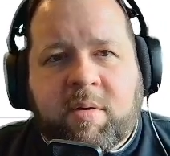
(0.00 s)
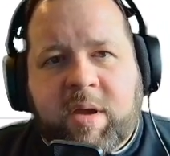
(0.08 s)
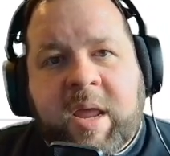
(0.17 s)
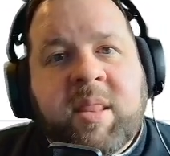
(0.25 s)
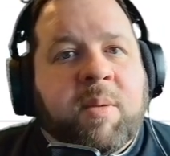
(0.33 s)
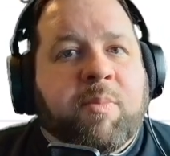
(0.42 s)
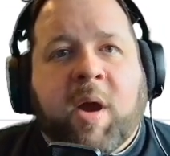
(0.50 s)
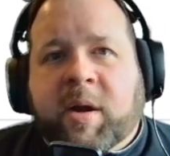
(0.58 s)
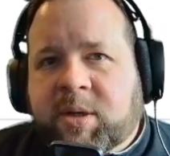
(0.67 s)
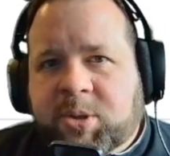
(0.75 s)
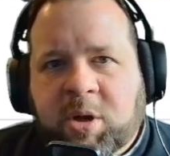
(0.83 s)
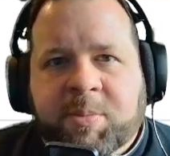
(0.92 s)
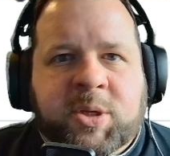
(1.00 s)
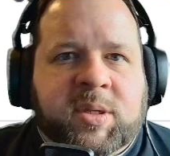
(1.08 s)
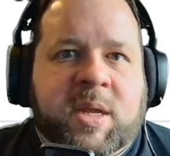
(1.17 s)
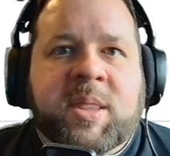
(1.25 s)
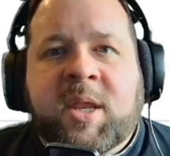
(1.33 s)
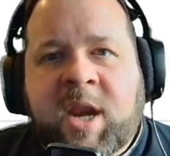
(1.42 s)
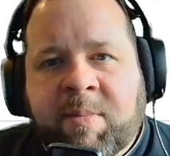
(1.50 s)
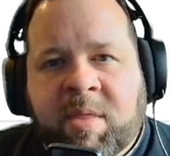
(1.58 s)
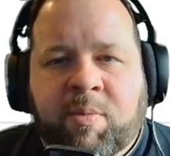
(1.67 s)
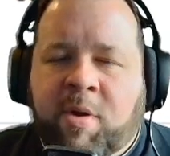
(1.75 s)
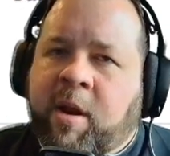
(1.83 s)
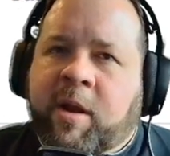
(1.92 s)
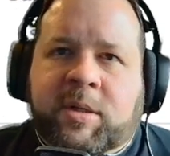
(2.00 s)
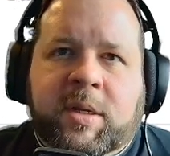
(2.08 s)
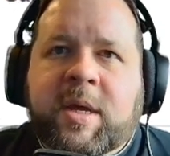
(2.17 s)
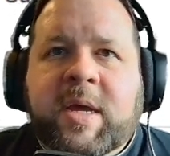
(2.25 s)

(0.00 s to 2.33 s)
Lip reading: in the product descriptions, in the name of the product.